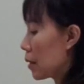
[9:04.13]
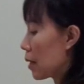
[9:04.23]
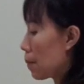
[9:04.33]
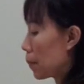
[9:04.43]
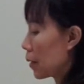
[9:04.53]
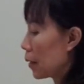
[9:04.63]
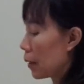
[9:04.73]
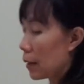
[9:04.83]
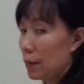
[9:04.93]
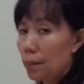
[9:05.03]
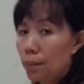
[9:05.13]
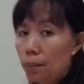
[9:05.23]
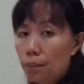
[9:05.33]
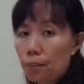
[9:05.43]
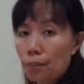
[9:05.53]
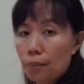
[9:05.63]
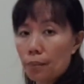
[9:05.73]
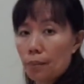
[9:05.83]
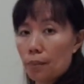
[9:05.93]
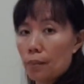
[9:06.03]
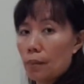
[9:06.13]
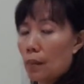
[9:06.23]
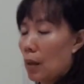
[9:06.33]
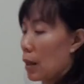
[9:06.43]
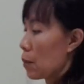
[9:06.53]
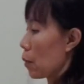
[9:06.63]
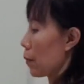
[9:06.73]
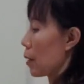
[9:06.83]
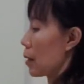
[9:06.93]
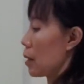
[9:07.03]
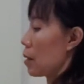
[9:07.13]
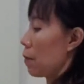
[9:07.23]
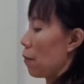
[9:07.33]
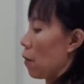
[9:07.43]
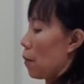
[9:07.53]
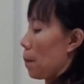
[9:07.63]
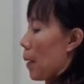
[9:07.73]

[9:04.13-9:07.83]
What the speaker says: example here. Okay, with the seated forward